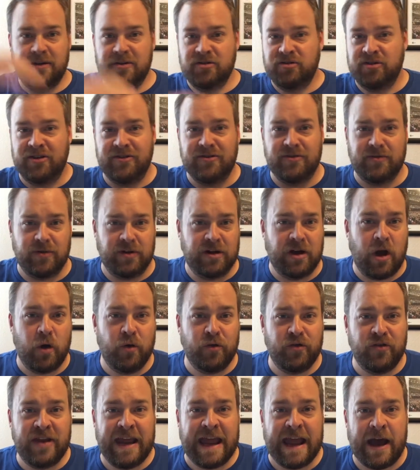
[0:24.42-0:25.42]
just
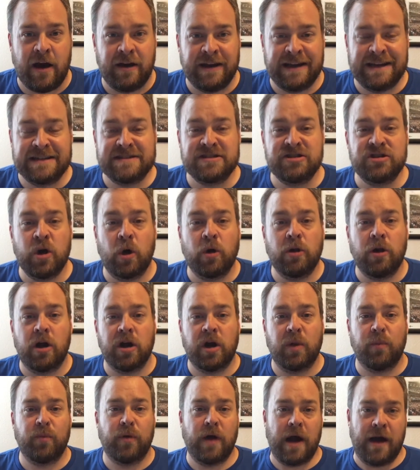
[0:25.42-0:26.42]
goes down and it's no
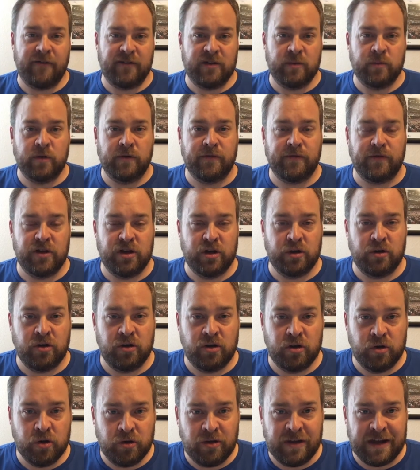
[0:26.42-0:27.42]
longer profitable for you to
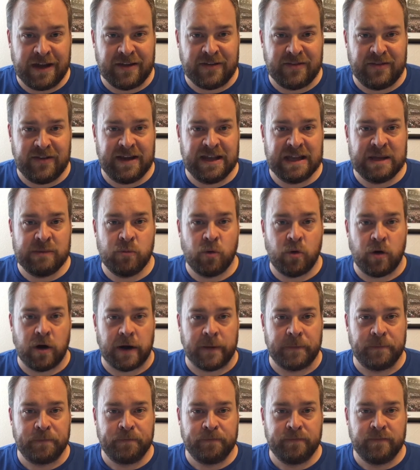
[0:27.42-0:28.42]
do this
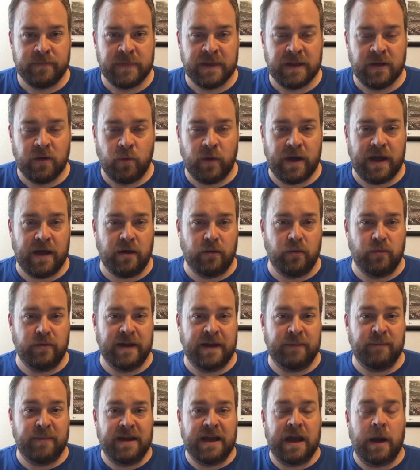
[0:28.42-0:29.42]
anymore. Well,
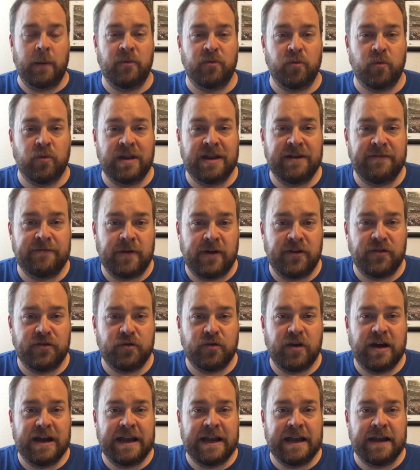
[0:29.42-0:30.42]
it becomes really
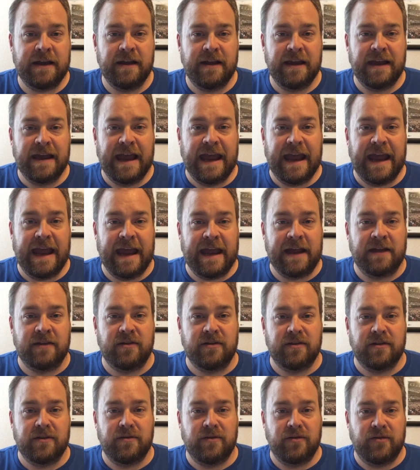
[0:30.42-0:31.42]
frustrating,
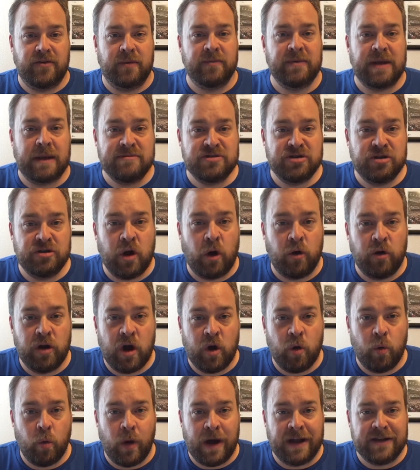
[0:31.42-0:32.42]
and sometimes you don't
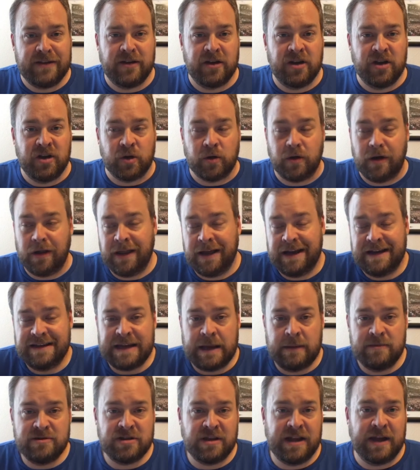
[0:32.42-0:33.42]
know what to do. A lot of
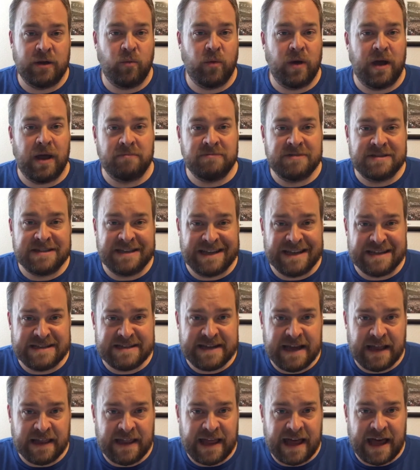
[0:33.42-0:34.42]
times you're like, well, I'm just gonna
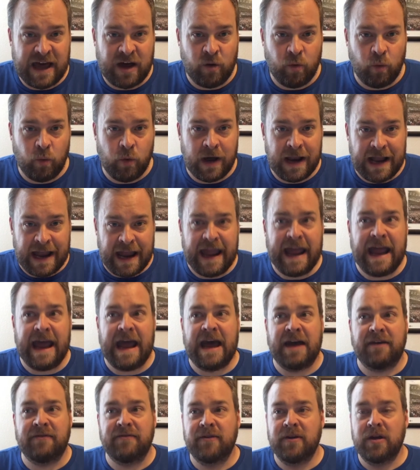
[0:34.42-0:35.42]
sell out what I
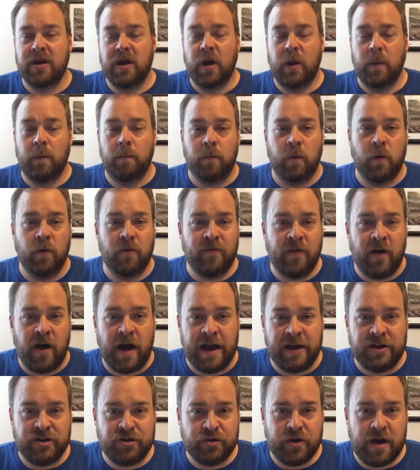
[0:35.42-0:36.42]
have, move
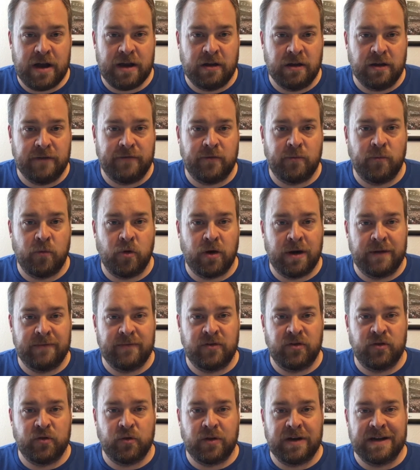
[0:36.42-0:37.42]
on, try to look for more
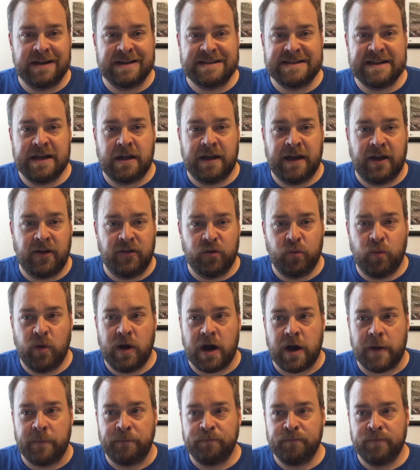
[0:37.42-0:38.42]
inventory to sell
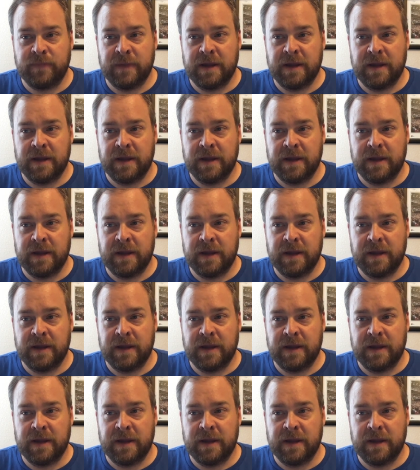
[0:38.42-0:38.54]
elsewhere.